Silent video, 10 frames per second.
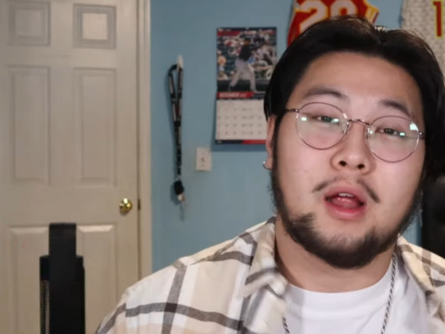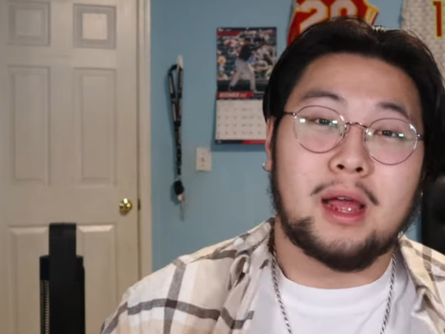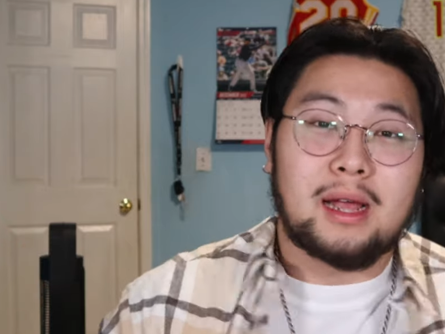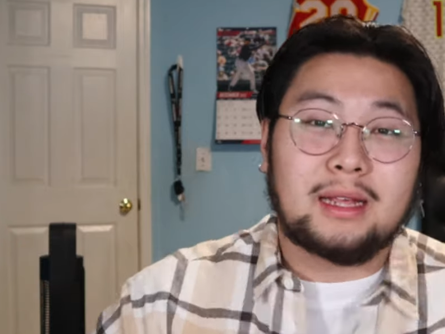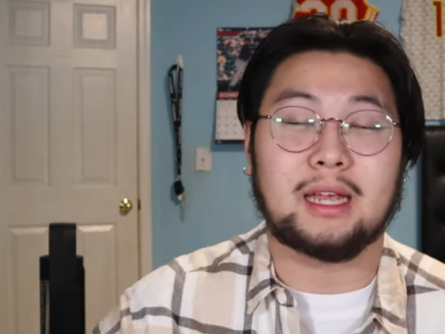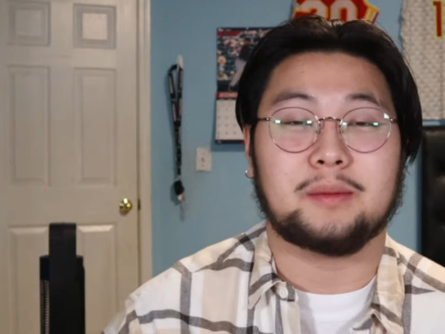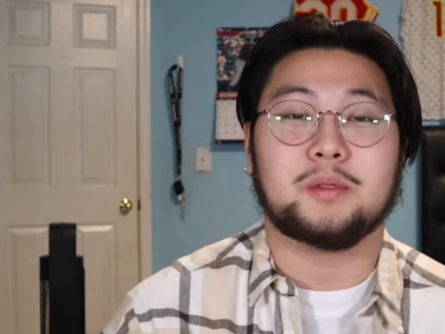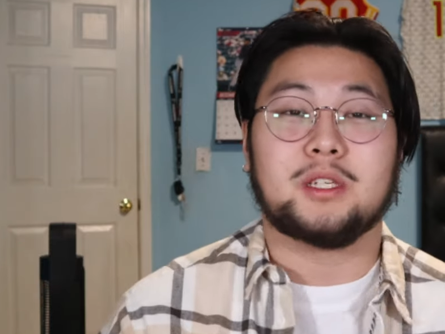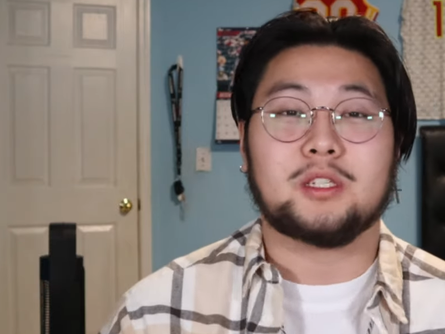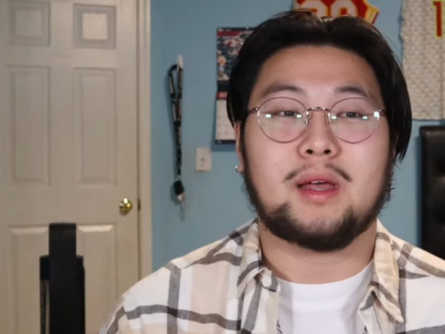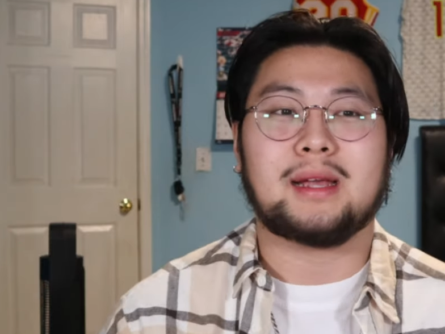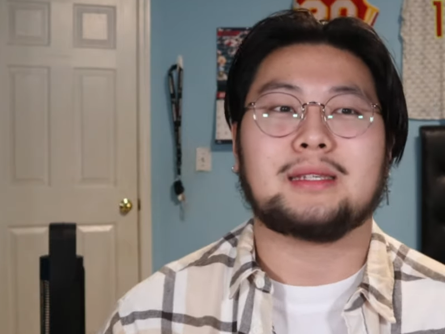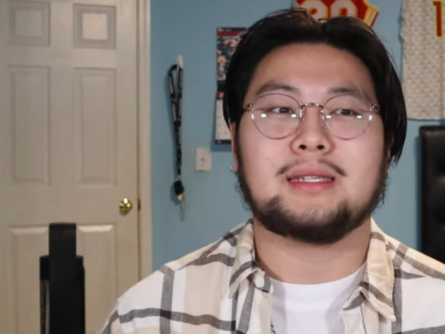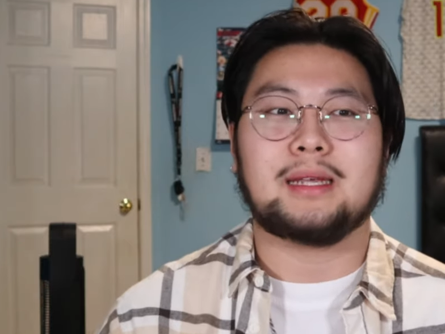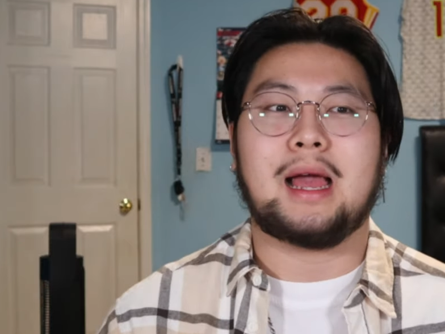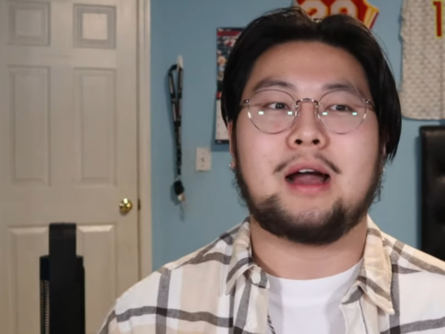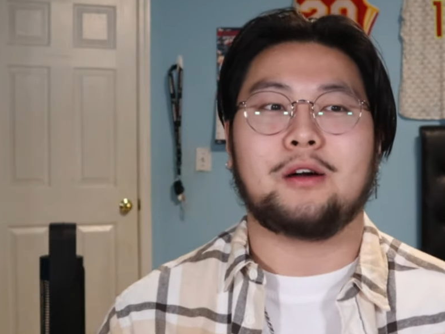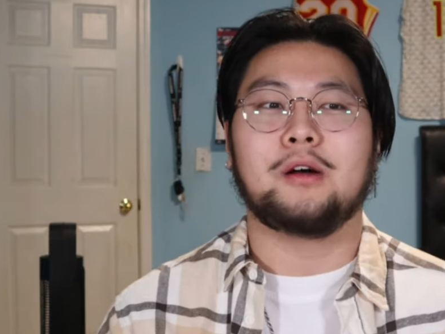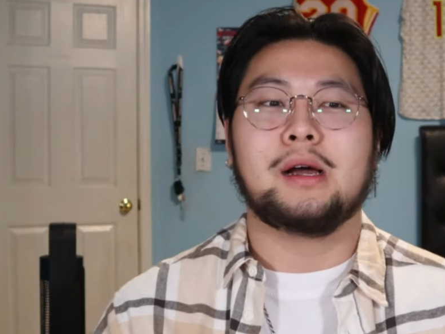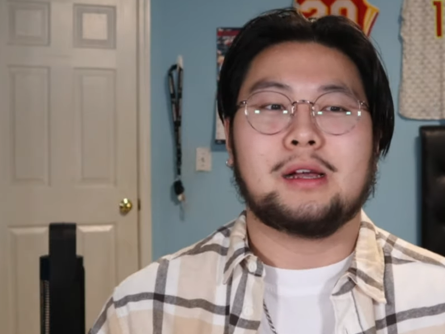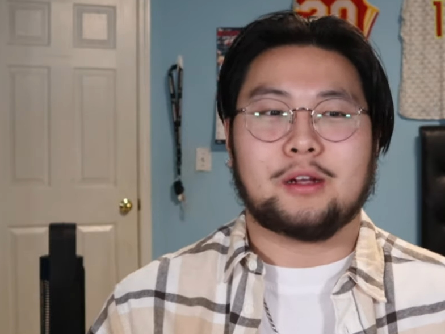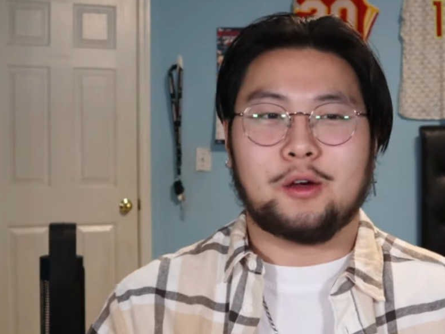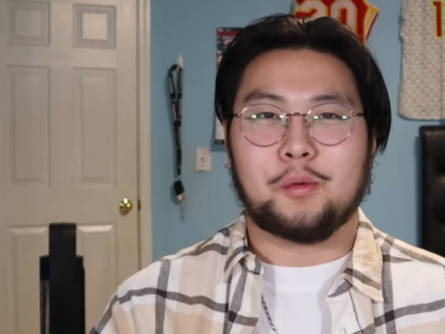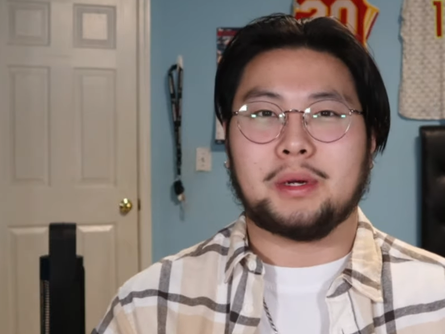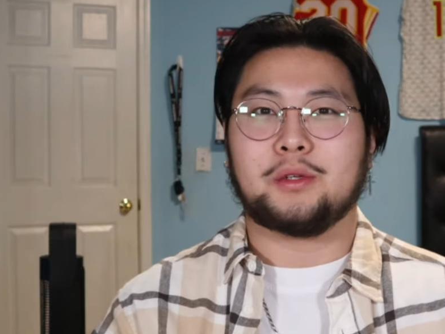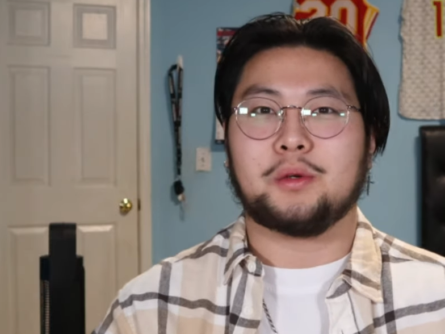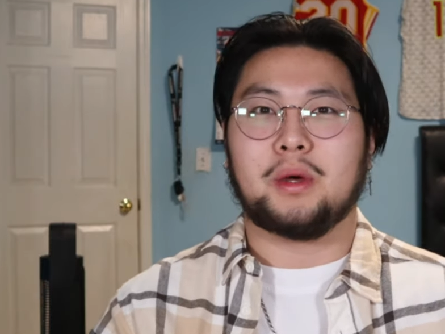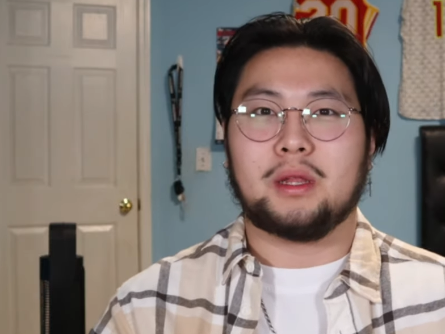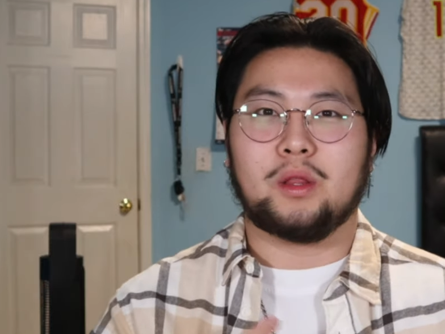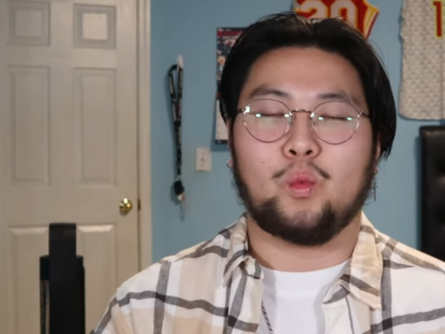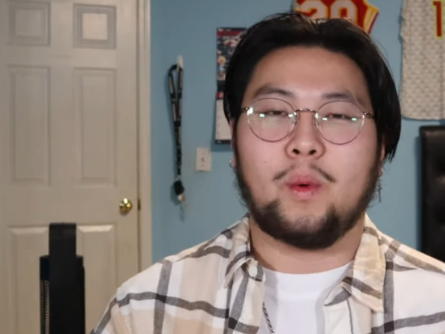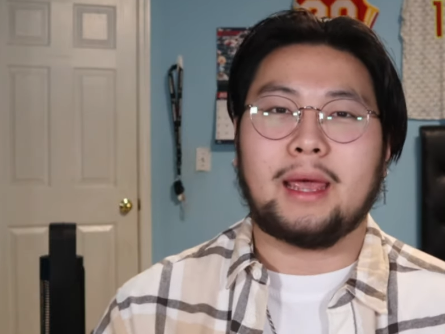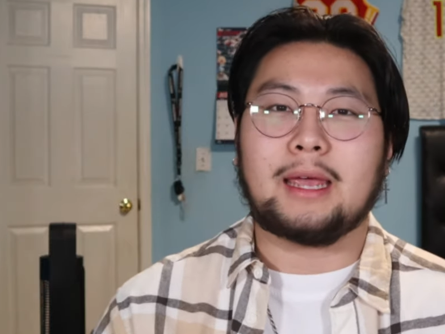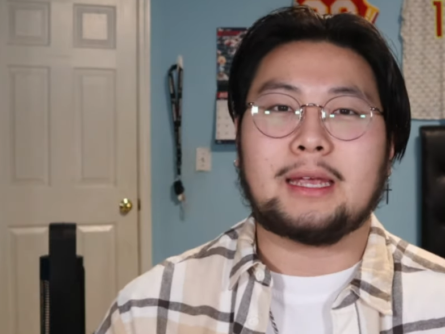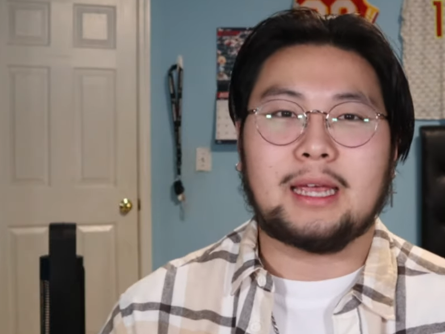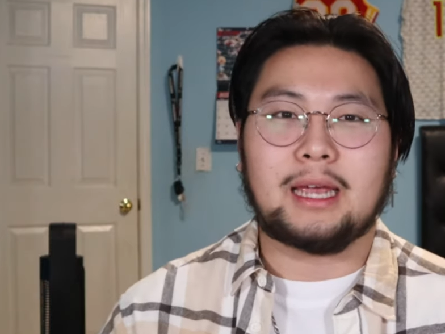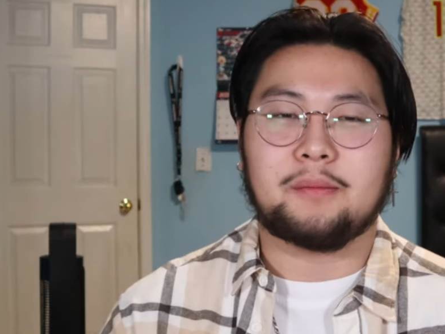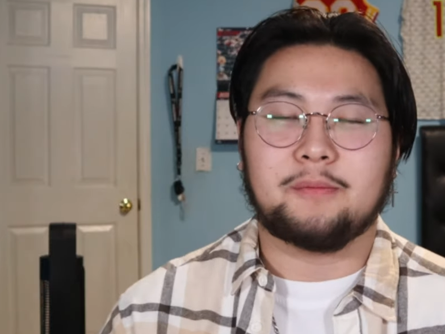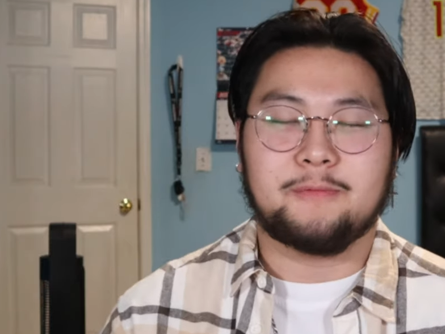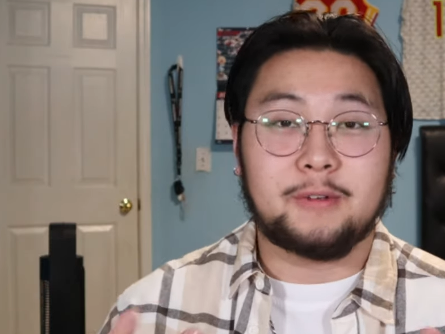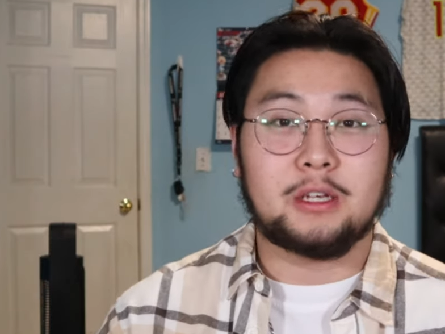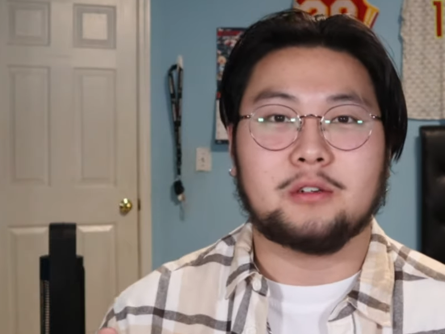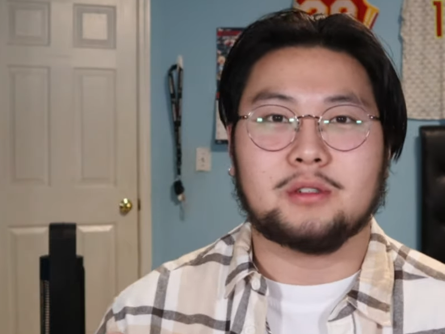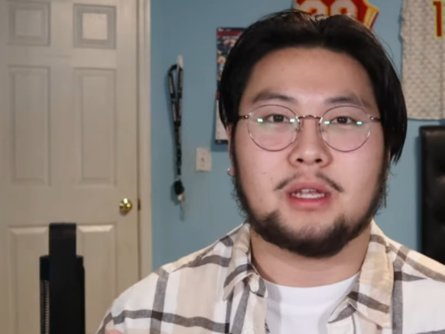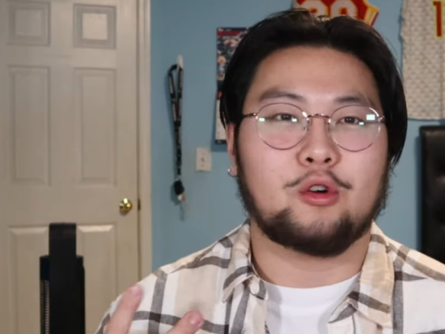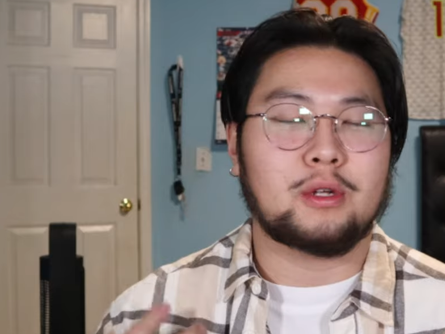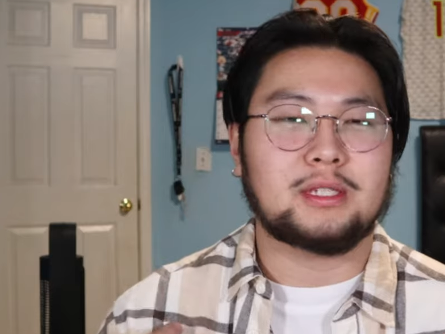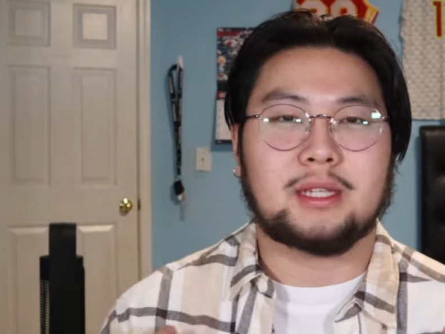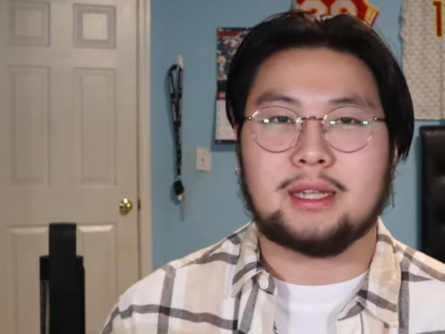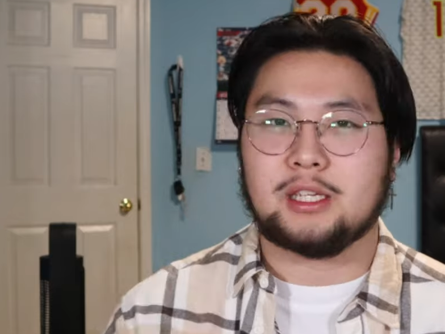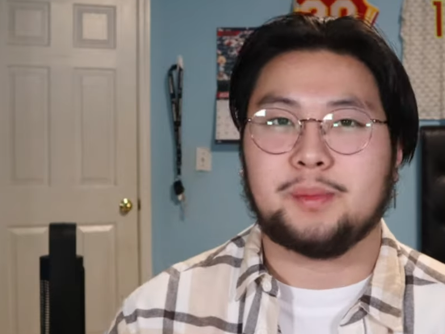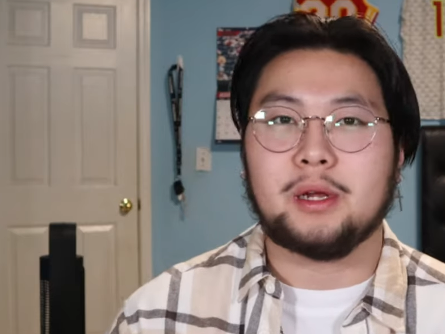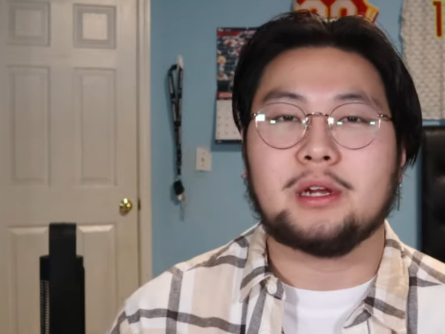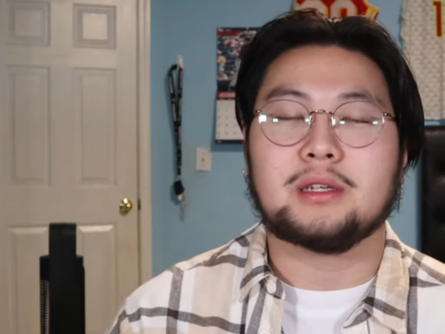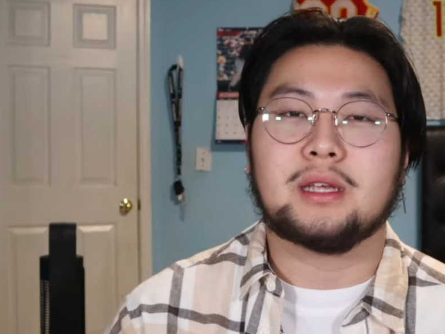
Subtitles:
games, just so I can see how going to an away game feels, or just an experience.